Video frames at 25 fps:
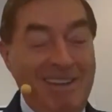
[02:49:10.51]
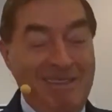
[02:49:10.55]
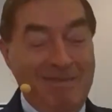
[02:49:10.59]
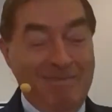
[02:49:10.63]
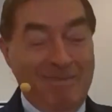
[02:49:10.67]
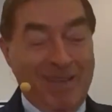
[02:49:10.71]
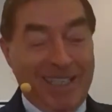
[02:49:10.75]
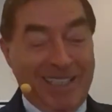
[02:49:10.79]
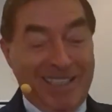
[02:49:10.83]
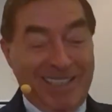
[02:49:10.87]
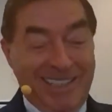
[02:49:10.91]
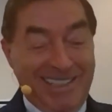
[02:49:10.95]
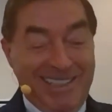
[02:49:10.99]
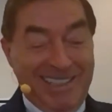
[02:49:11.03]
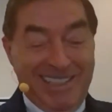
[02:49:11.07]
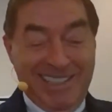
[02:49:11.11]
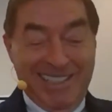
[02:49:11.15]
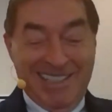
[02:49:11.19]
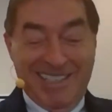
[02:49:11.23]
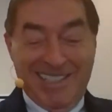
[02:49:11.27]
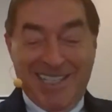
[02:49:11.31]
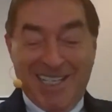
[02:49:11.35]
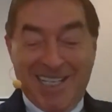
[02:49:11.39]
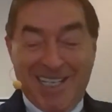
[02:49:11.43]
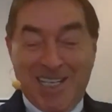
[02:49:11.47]
But
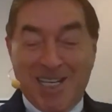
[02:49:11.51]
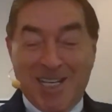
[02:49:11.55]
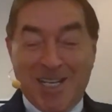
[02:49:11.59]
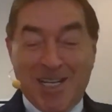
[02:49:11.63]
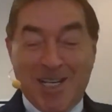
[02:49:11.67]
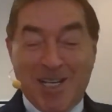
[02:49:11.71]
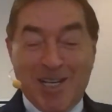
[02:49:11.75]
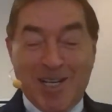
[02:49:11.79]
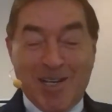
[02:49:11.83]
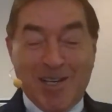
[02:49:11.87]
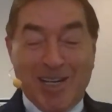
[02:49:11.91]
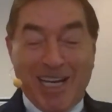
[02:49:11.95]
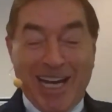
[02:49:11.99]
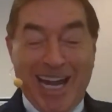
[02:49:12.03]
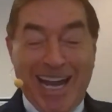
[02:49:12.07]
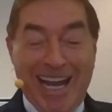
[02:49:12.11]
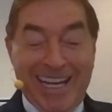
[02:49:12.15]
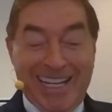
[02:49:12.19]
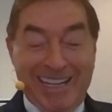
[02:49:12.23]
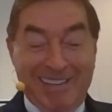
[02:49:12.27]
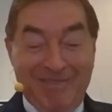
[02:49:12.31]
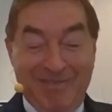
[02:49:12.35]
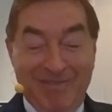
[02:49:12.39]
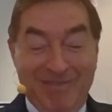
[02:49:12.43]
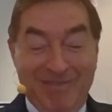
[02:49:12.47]
okay.